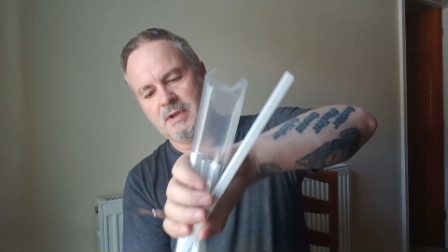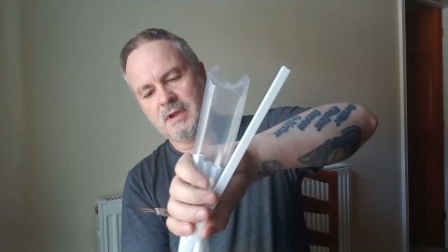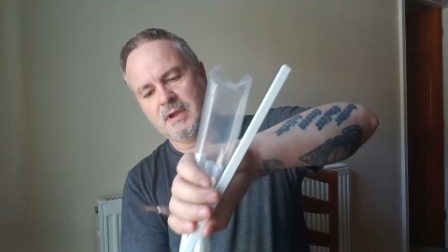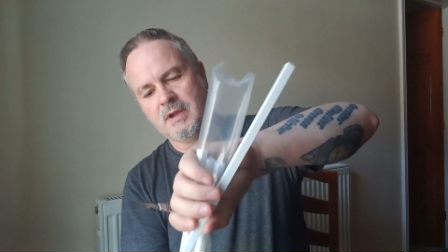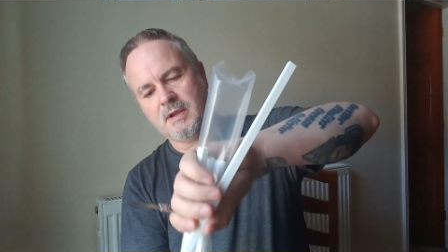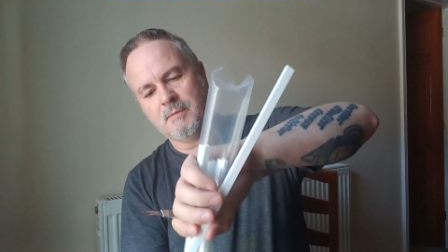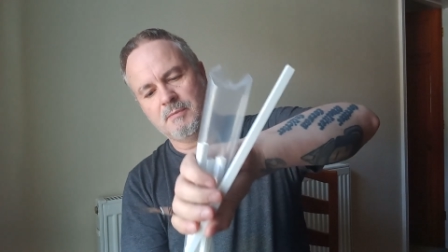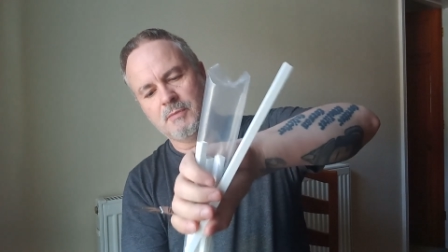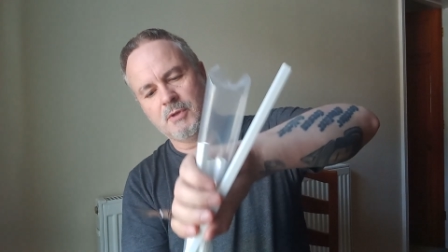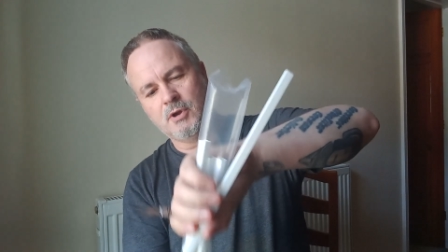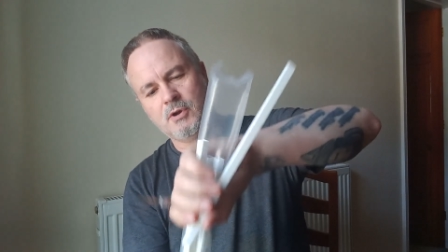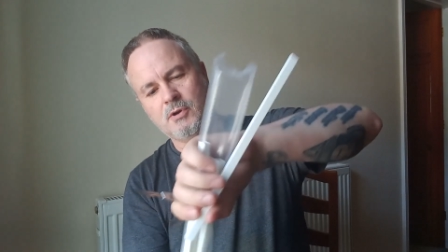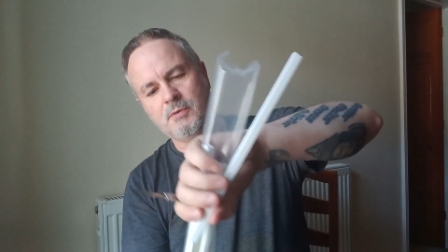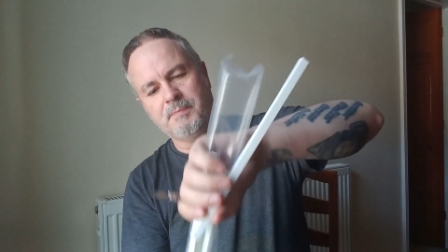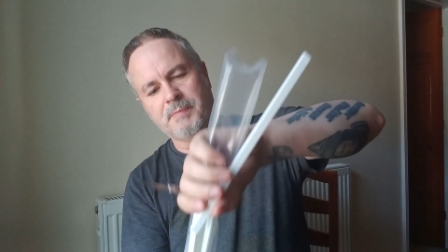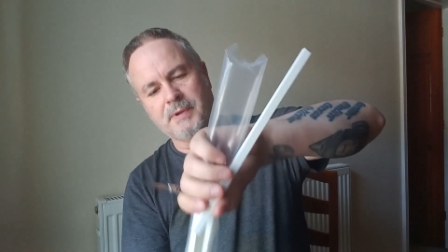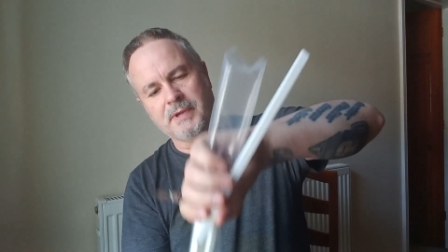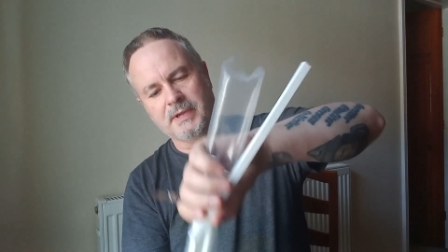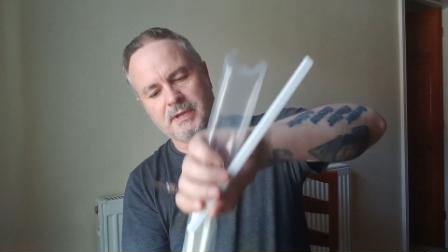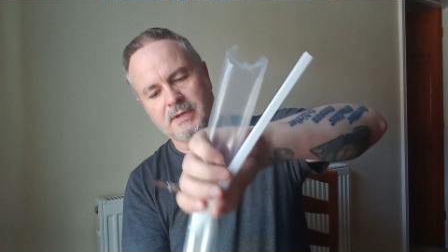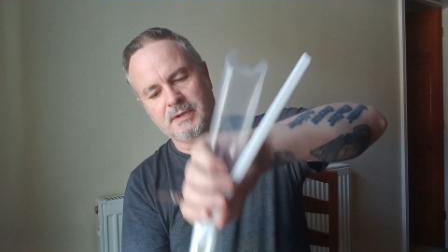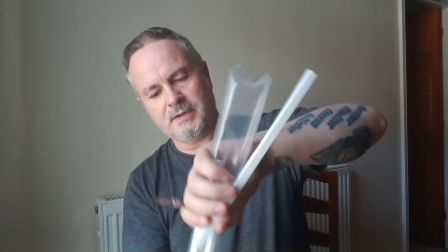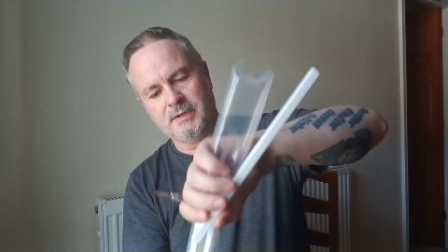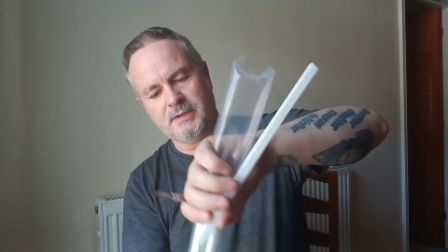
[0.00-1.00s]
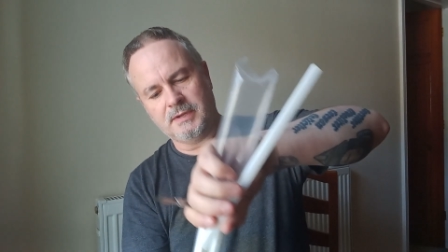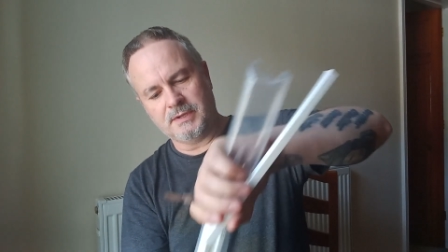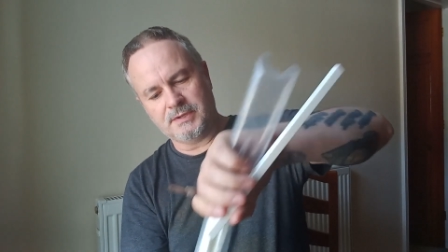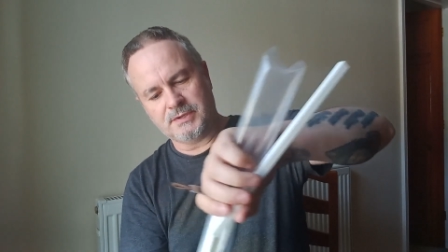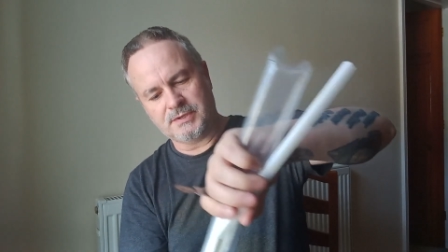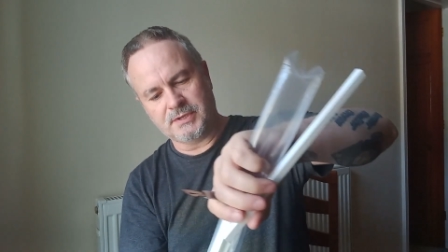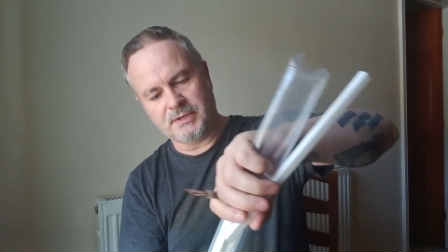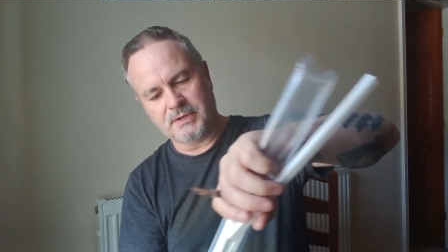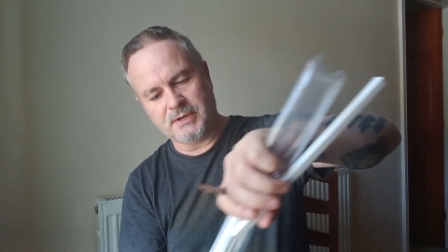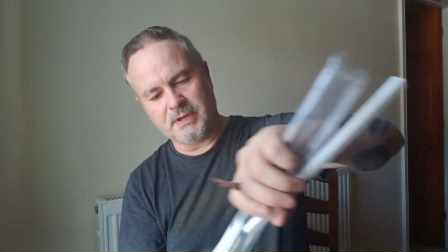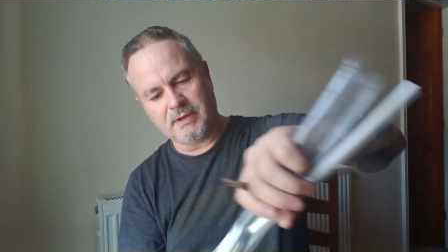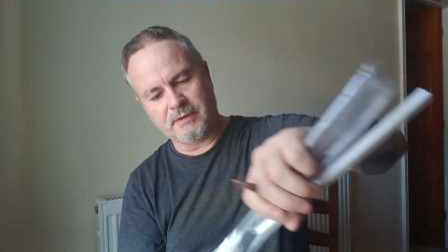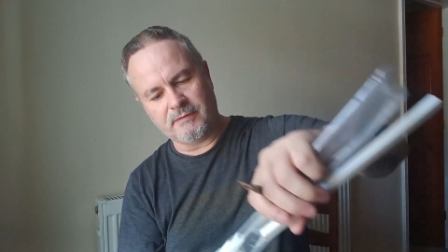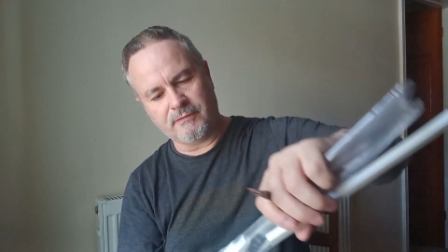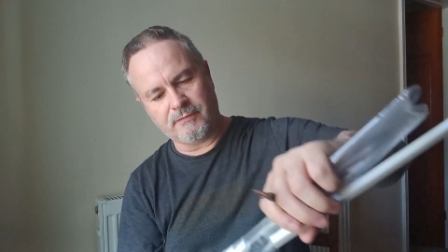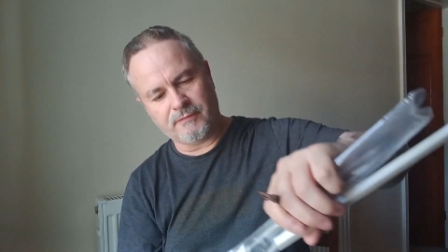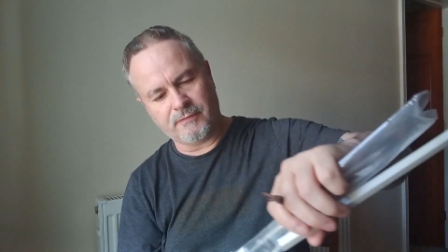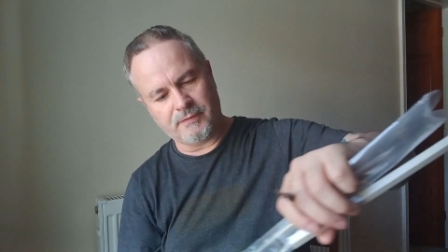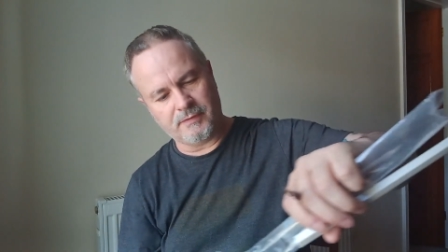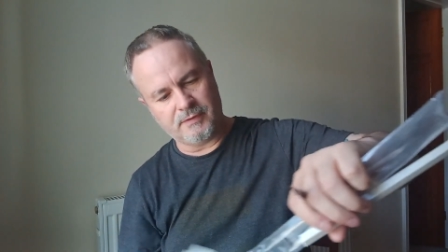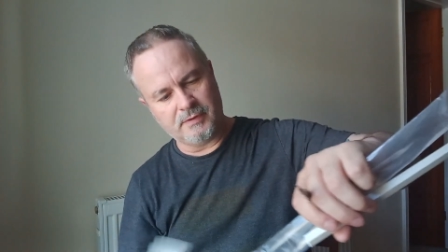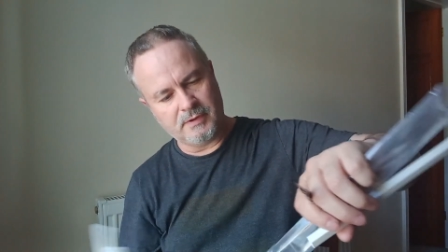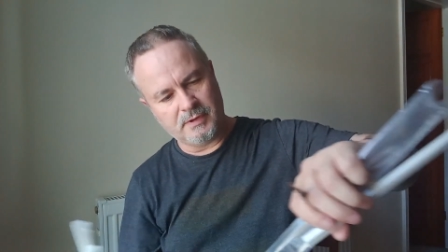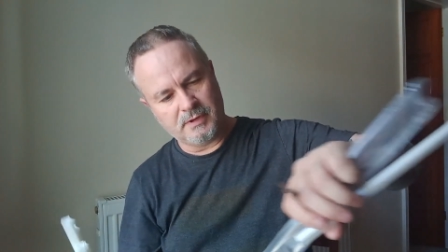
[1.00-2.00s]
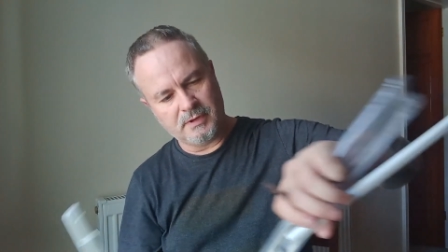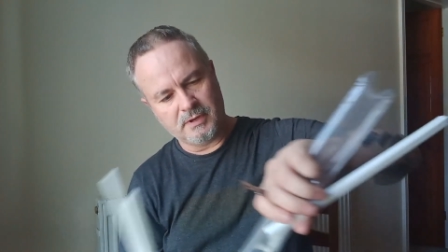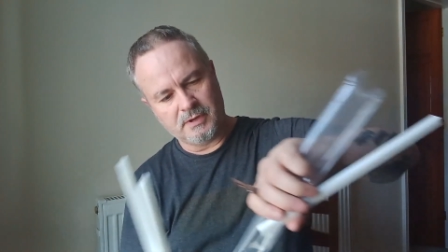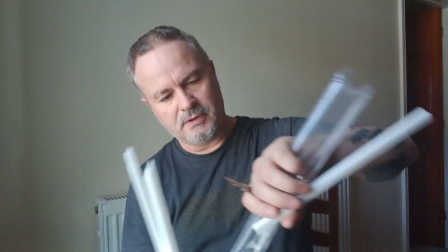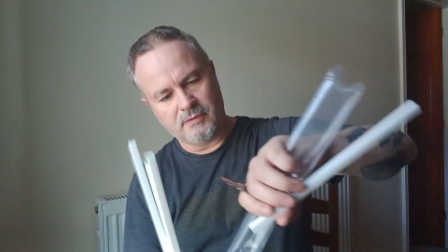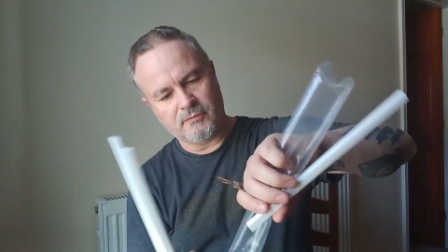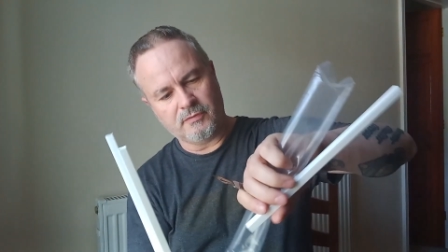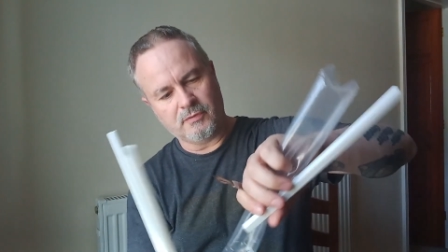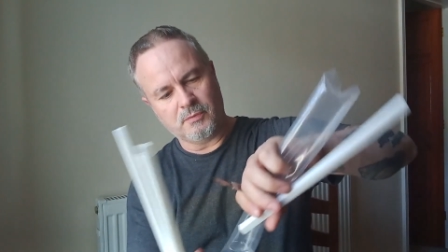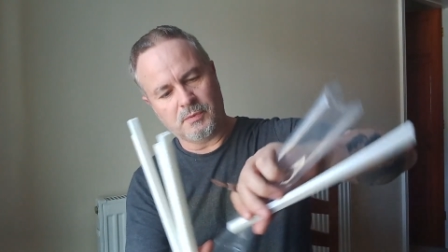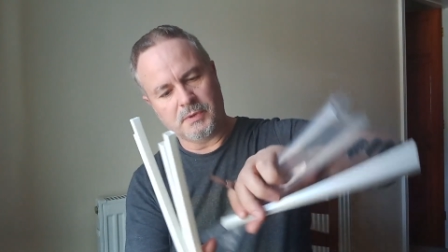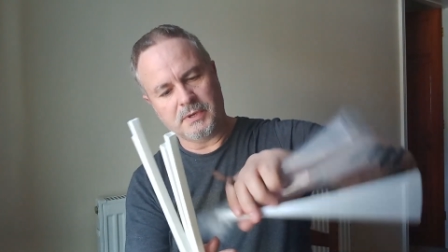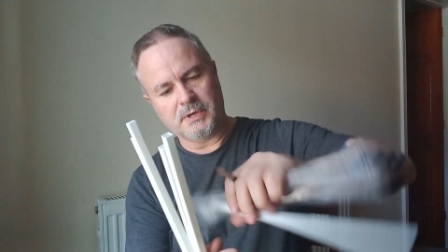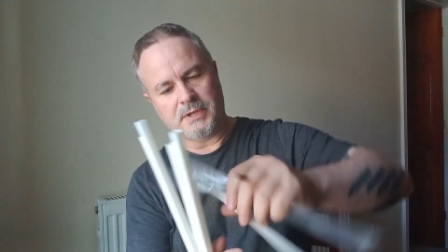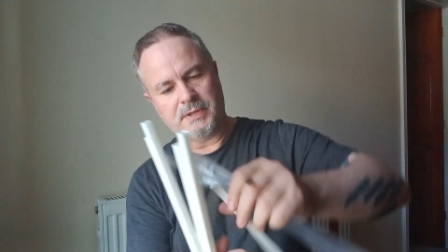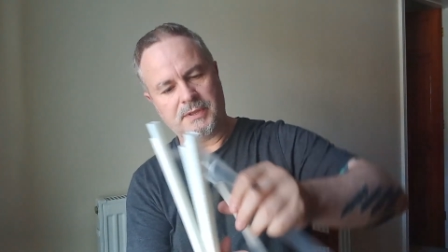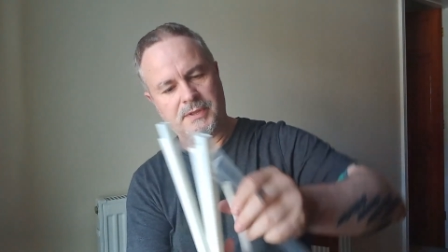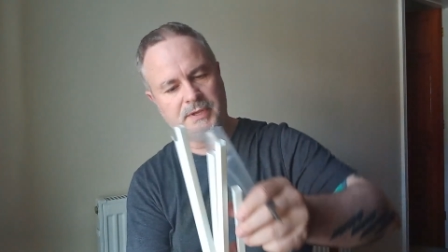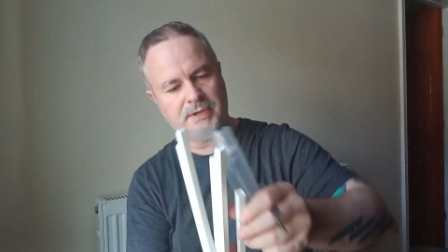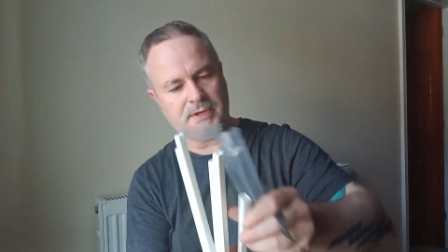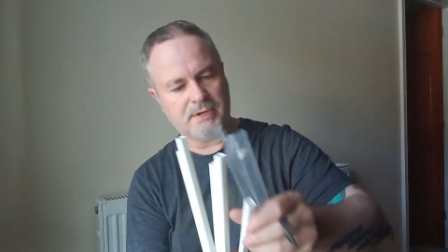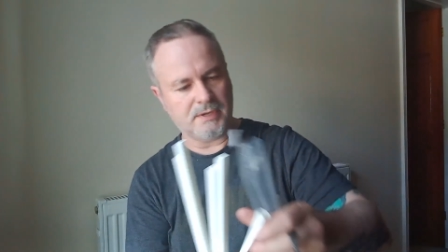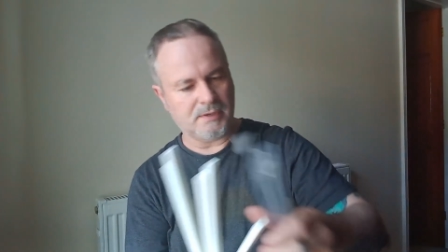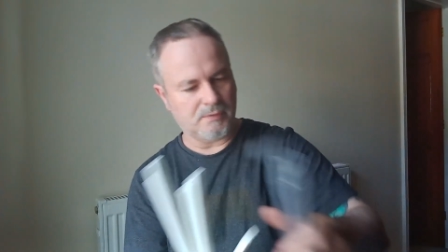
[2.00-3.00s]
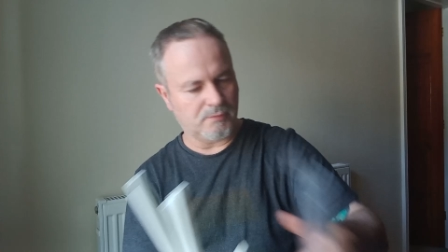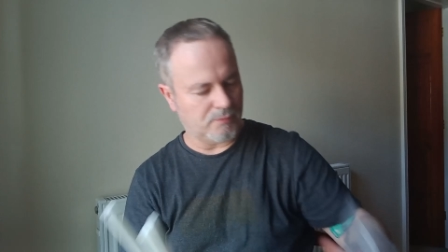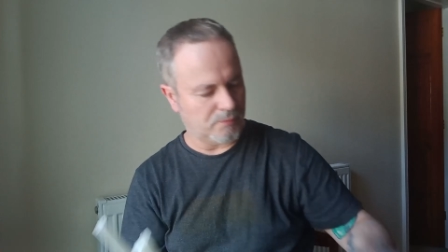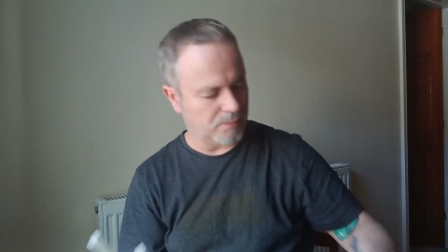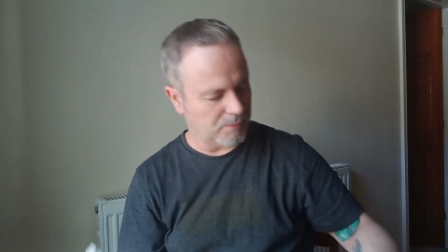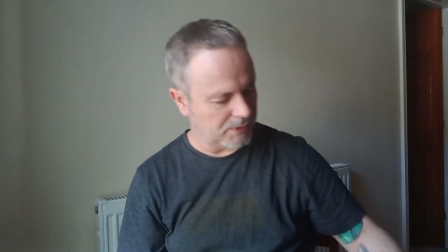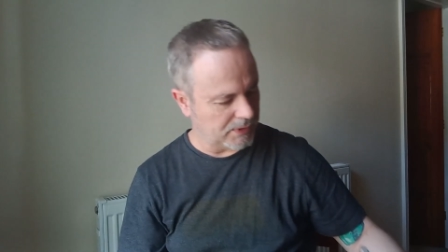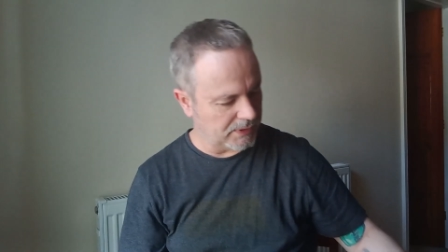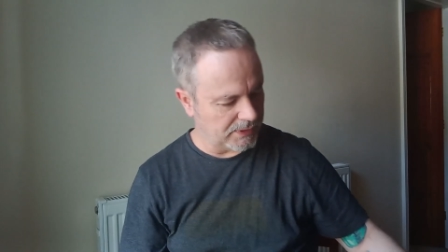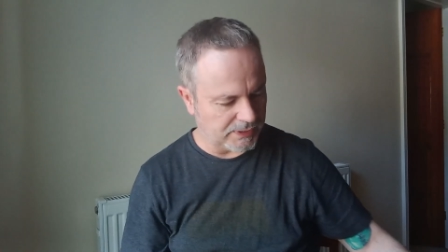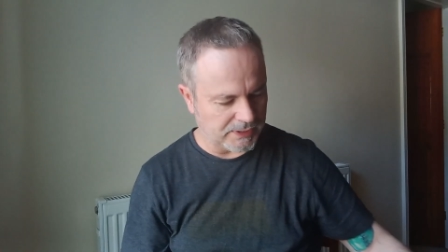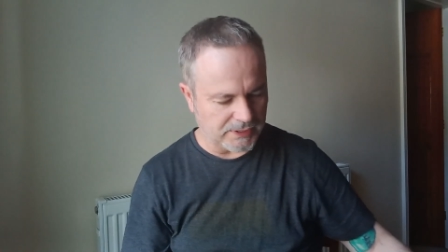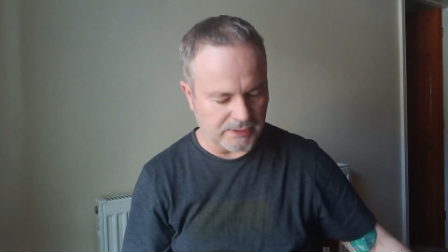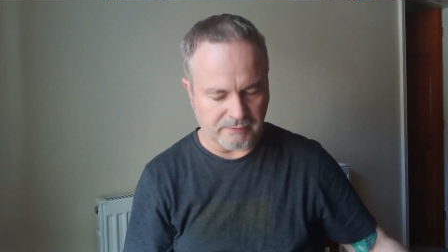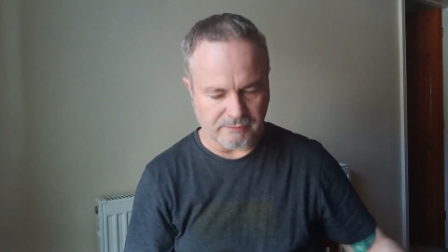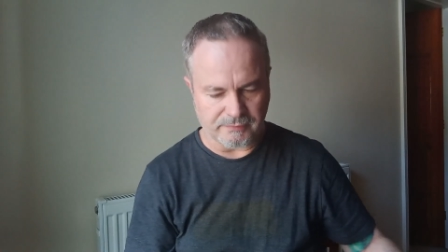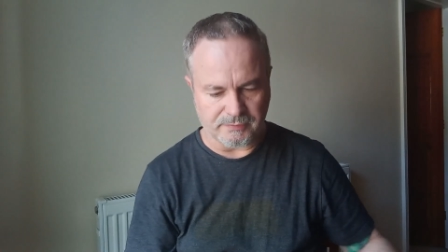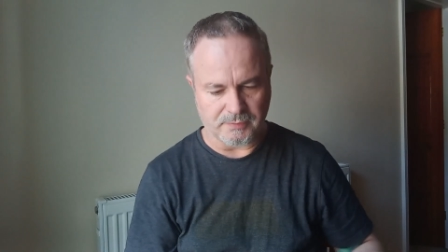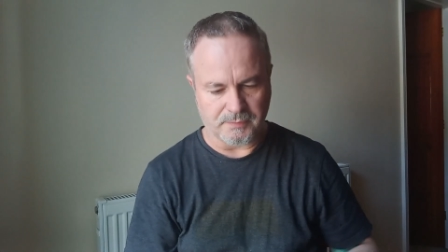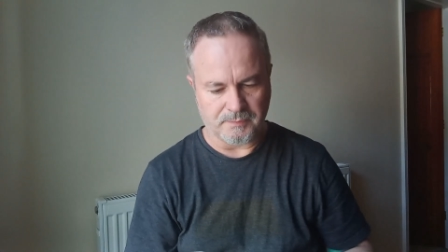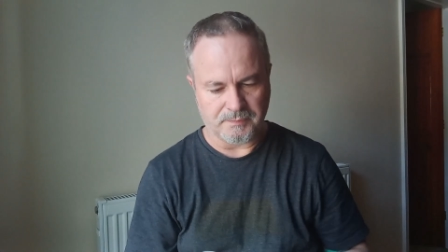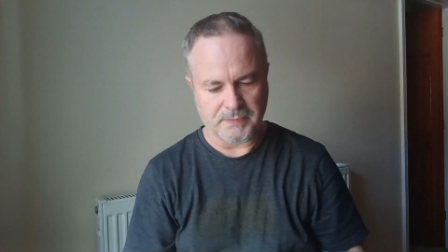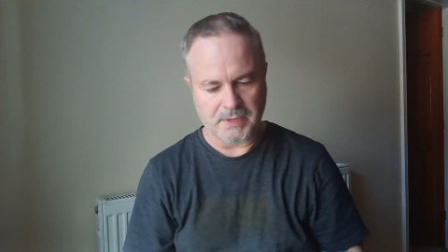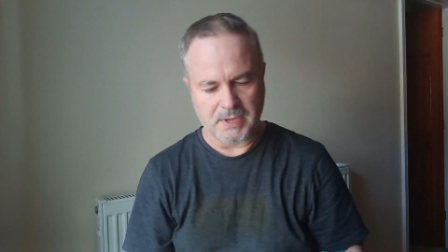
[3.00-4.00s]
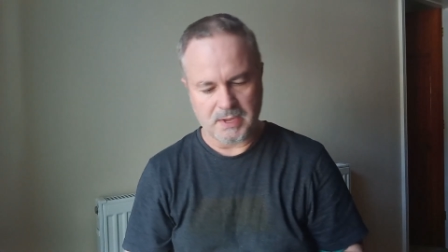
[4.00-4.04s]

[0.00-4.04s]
I'm hoping it's enough for what I need it for.